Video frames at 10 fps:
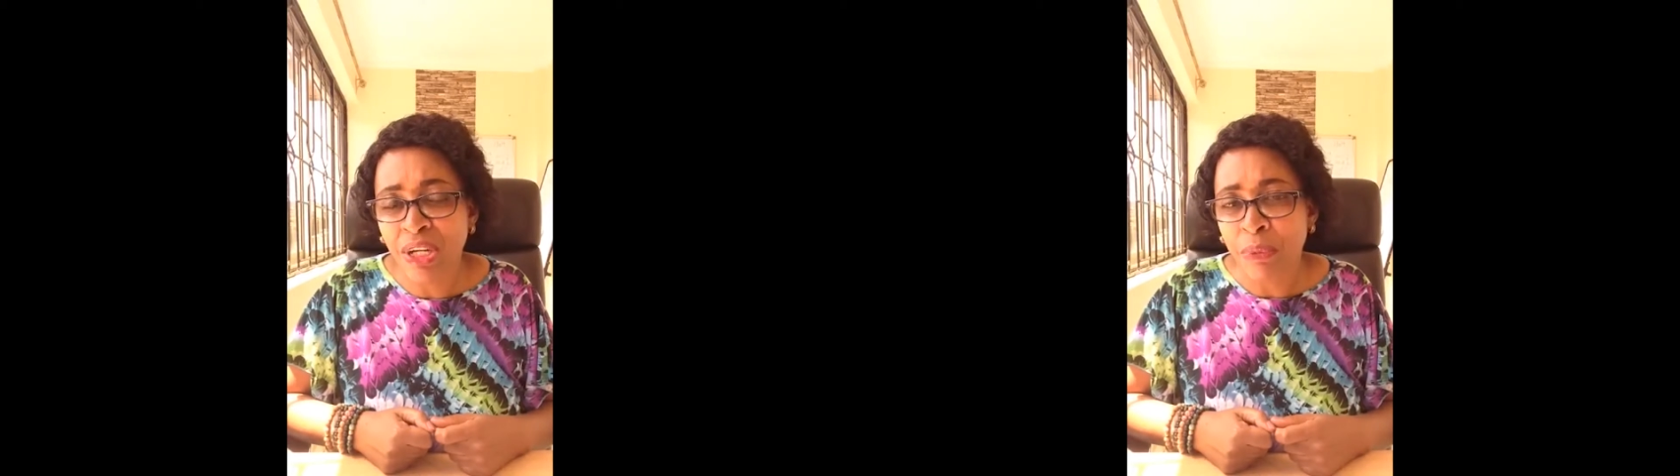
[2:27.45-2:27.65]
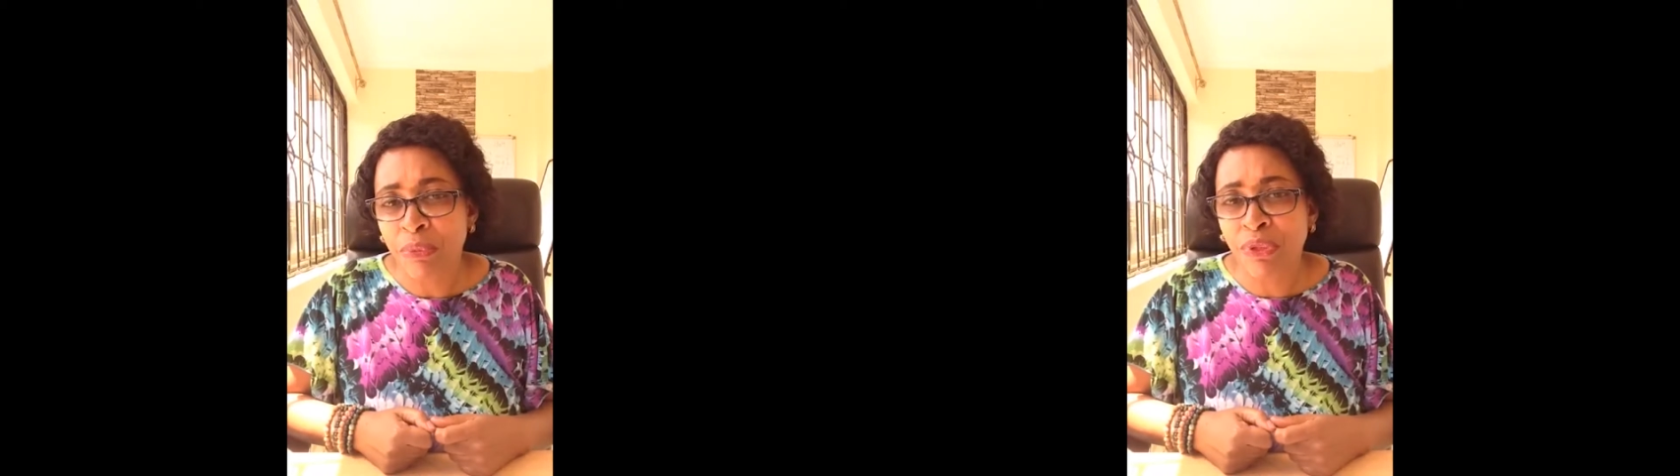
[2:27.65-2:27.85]

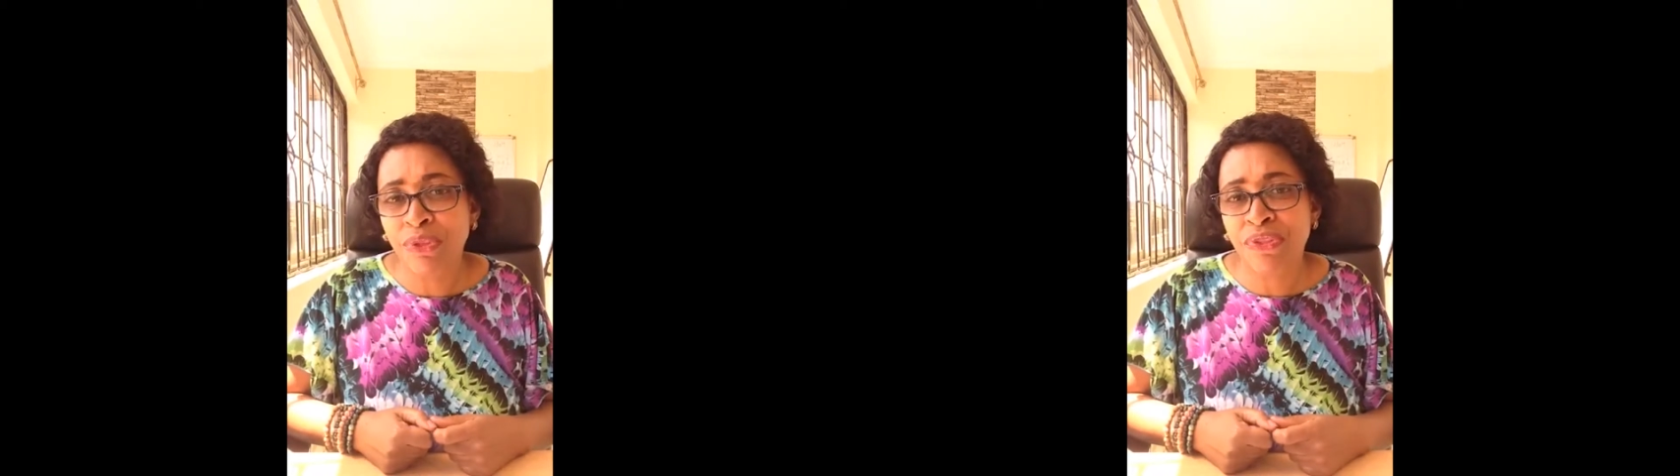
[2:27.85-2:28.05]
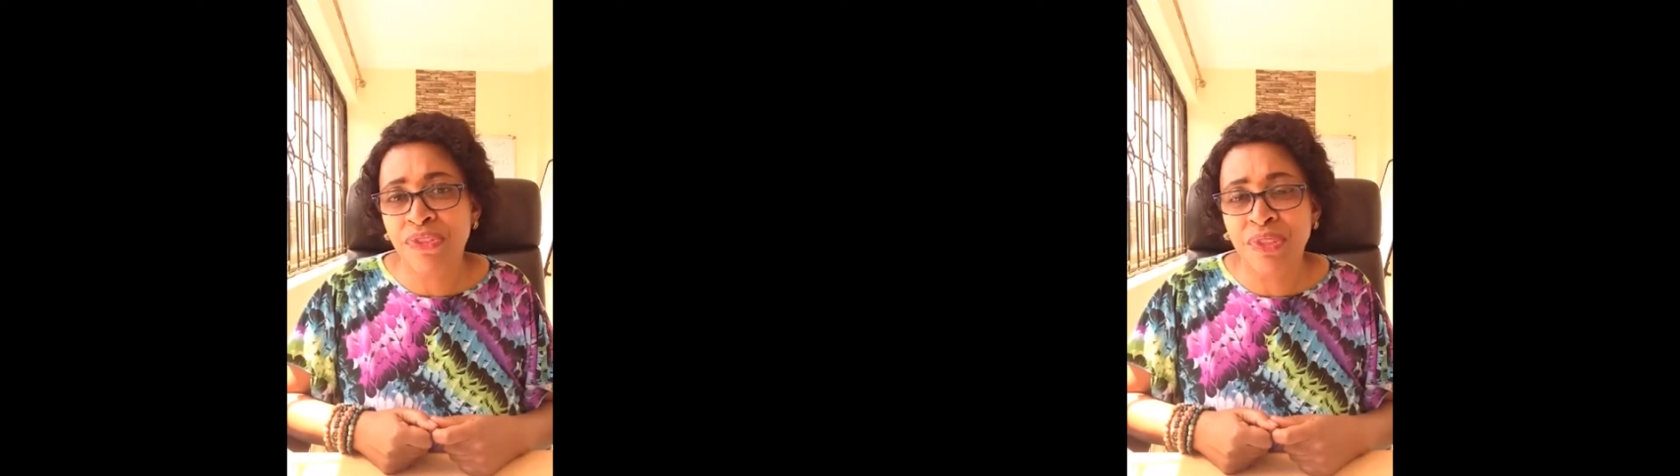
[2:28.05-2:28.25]

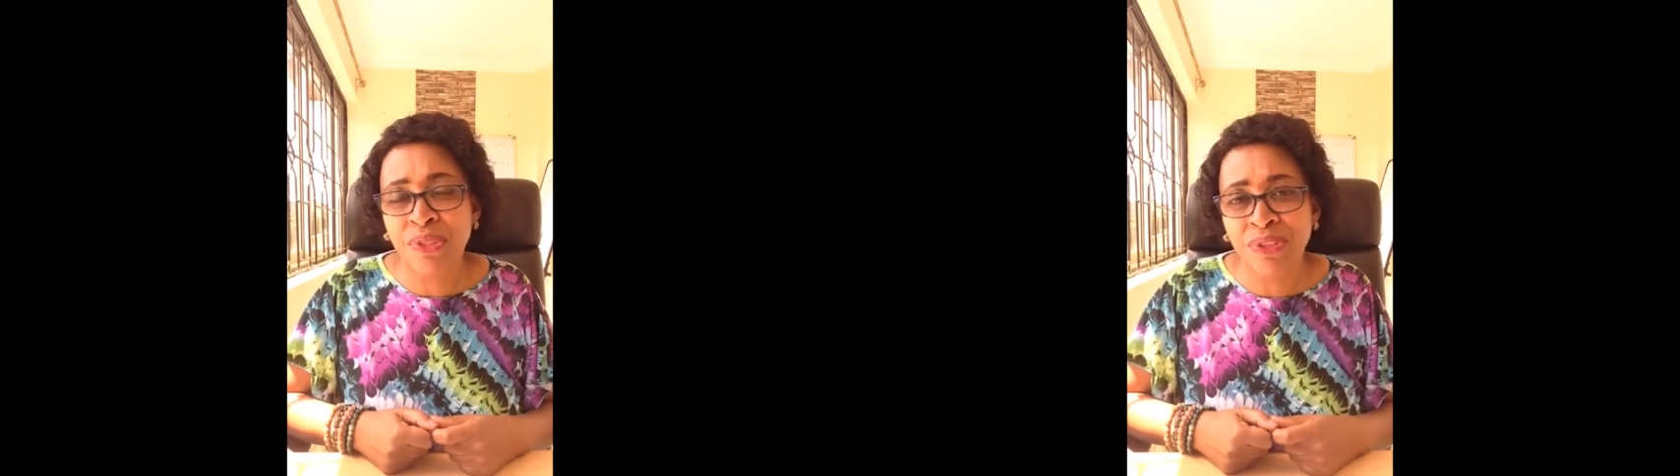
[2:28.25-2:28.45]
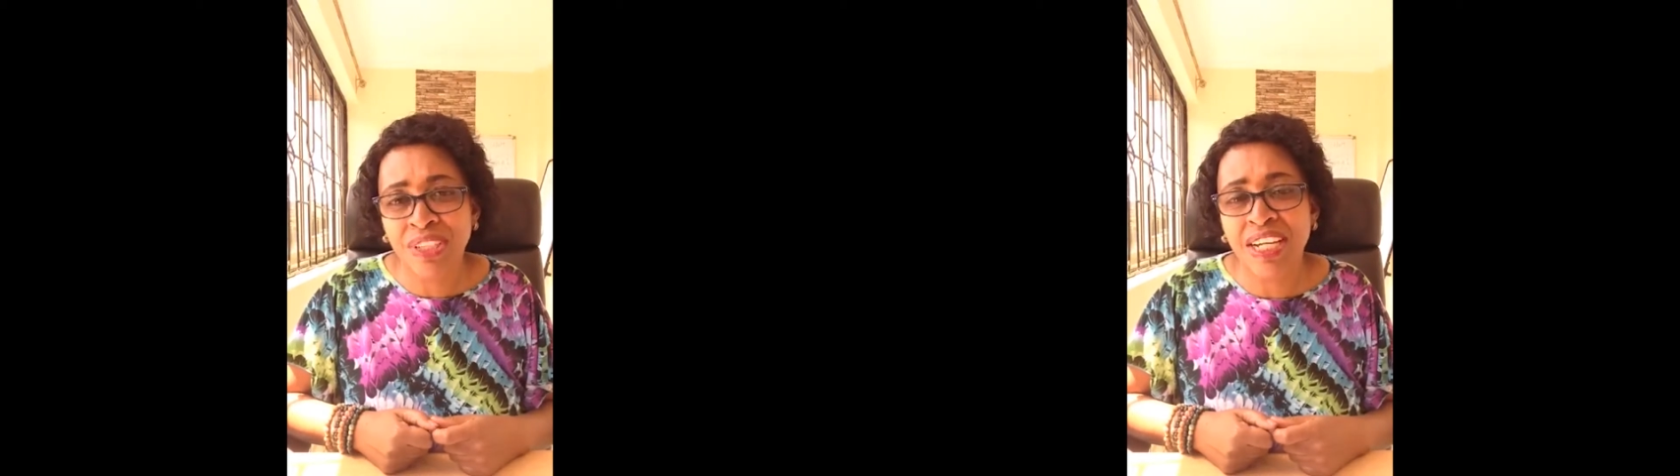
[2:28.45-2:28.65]
because
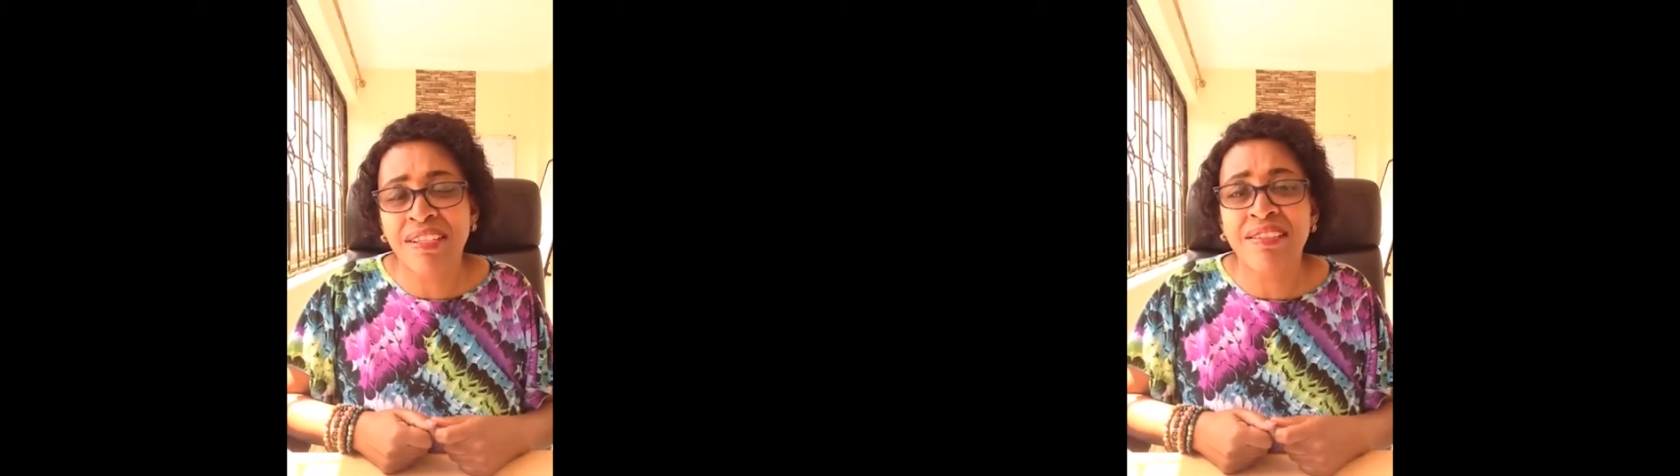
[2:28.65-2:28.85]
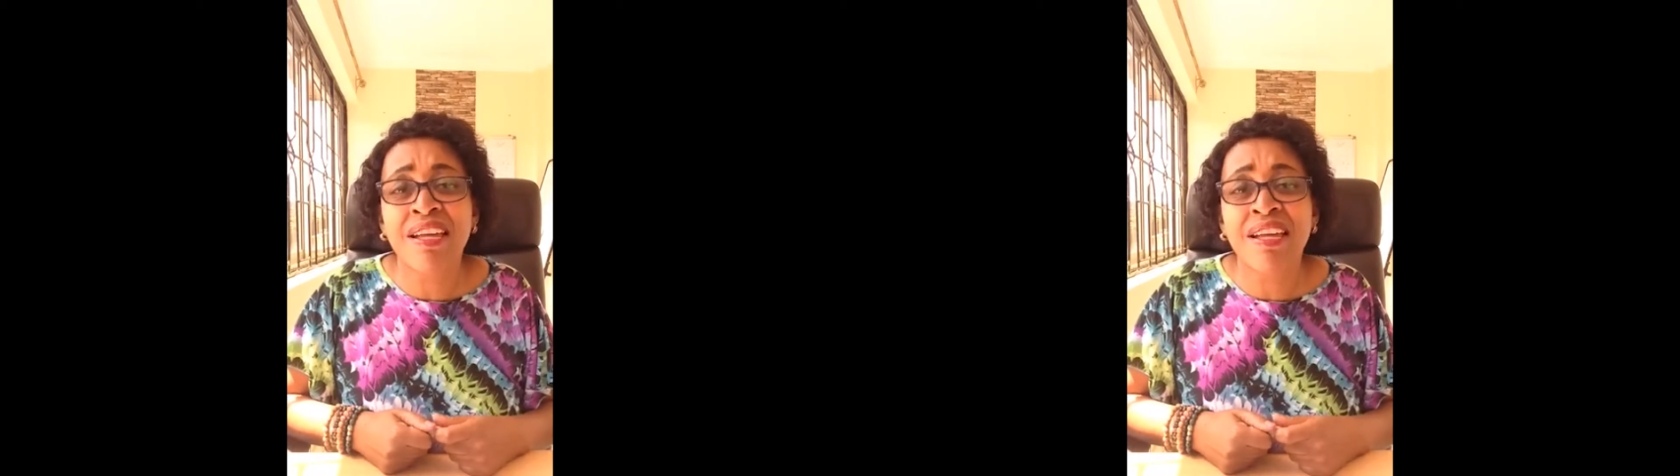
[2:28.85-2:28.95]
looking at